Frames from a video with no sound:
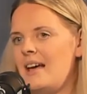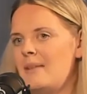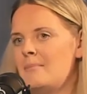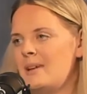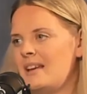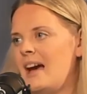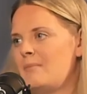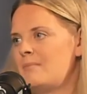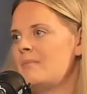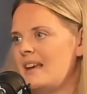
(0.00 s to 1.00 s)
But yeah,
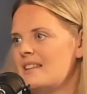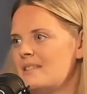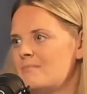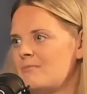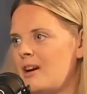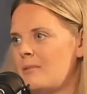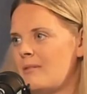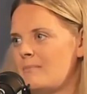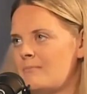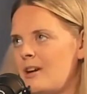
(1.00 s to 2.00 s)
it is
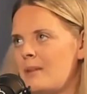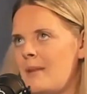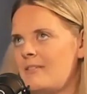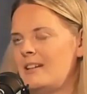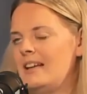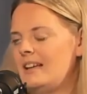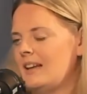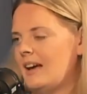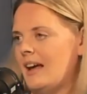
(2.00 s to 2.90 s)
primarily